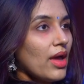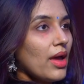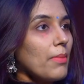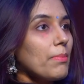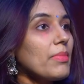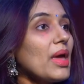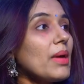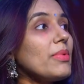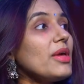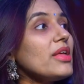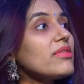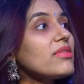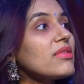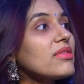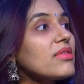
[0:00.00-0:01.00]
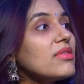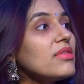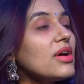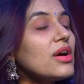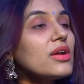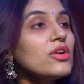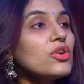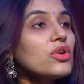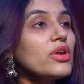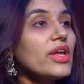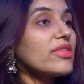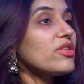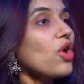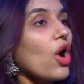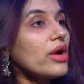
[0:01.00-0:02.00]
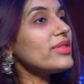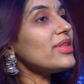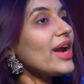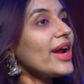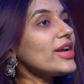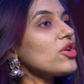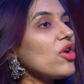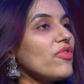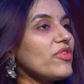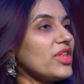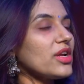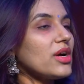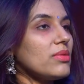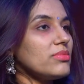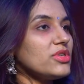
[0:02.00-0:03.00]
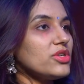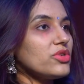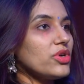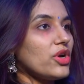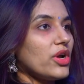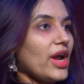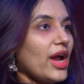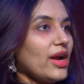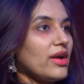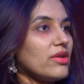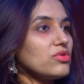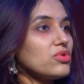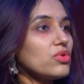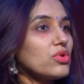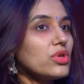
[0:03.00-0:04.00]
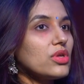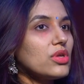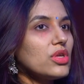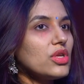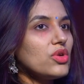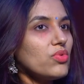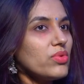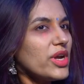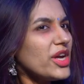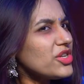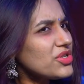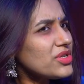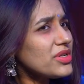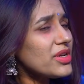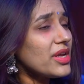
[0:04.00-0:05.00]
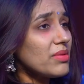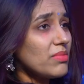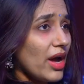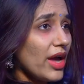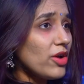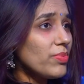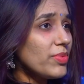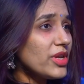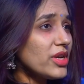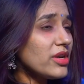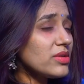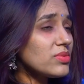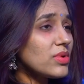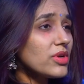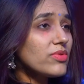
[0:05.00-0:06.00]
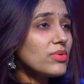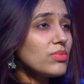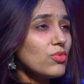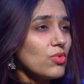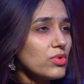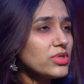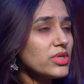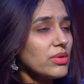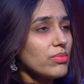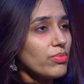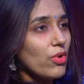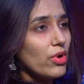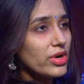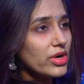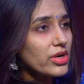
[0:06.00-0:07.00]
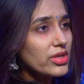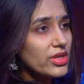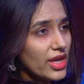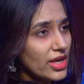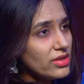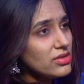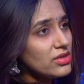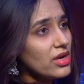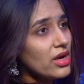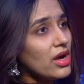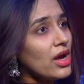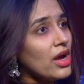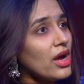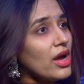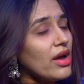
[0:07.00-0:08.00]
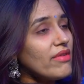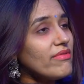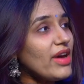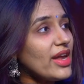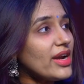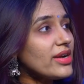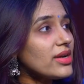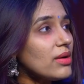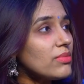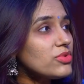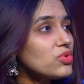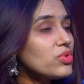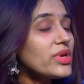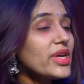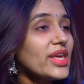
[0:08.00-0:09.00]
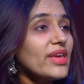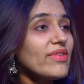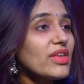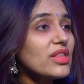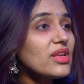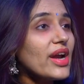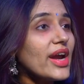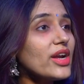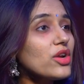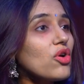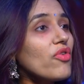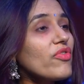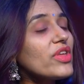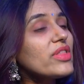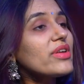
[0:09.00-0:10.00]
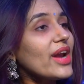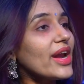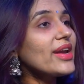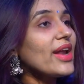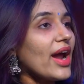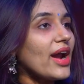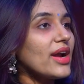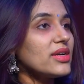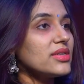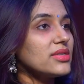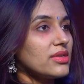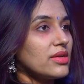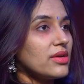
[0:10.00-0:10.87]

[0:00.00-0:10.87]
Maybe it's not the right coffee that comes into your hand. So curation, in my opinion, is one of the most important things when it comes to giving the right coffee in the right hands.